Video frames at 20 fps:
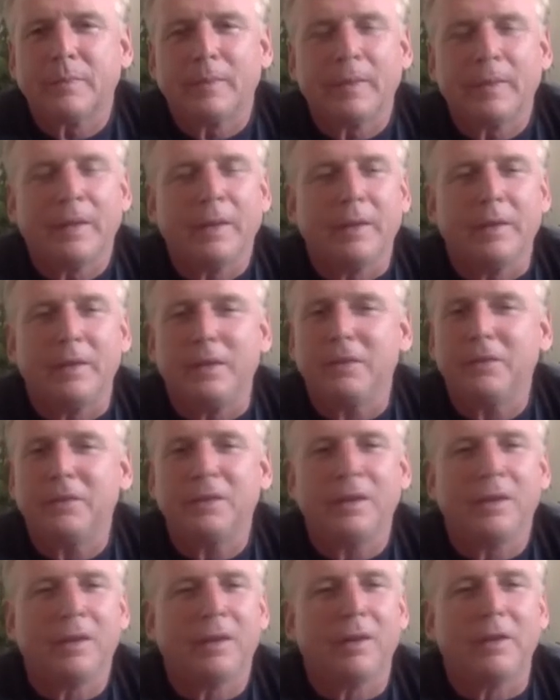These are
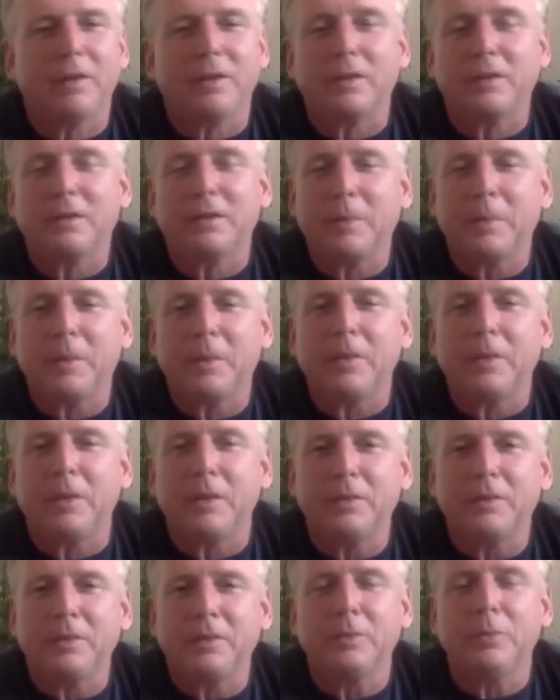the hardest, like I say, but
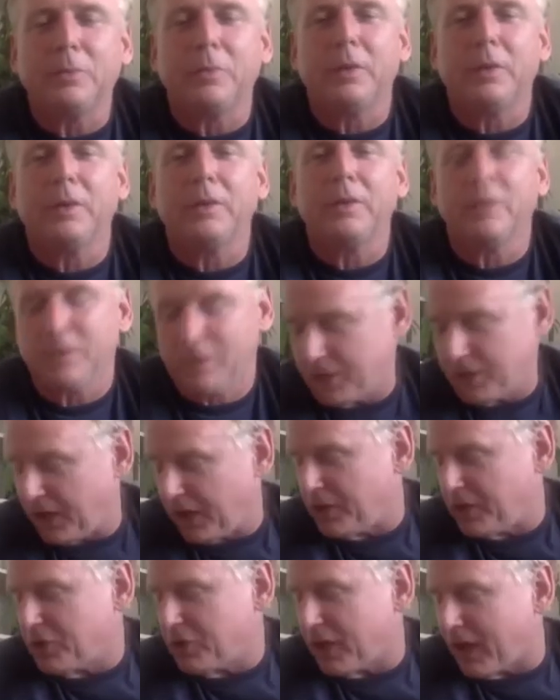this is where the
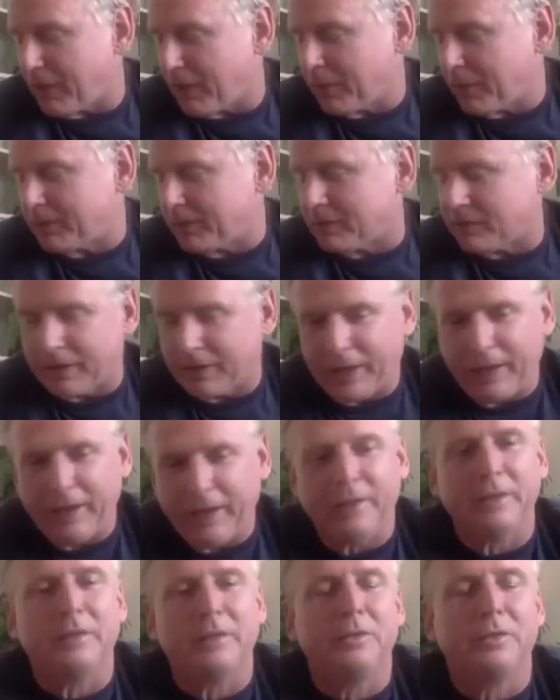change happens, late
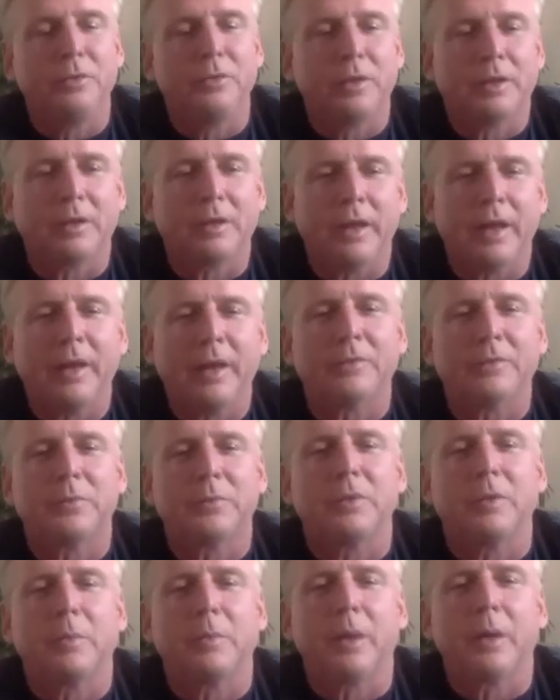into the class when
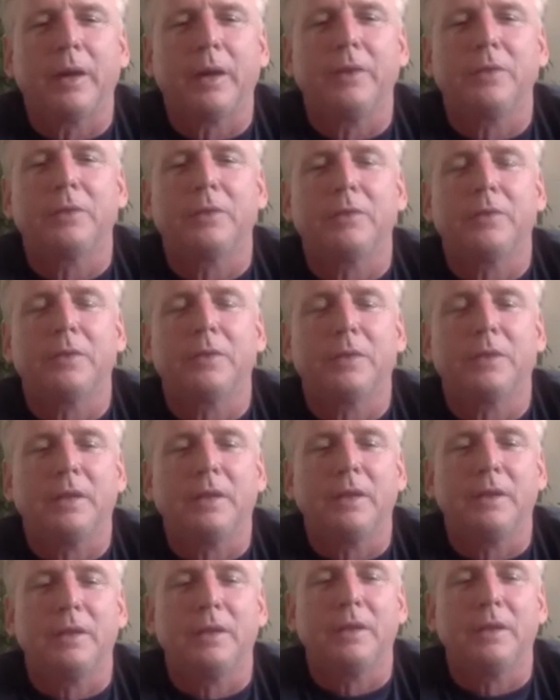the bodies are fatigued.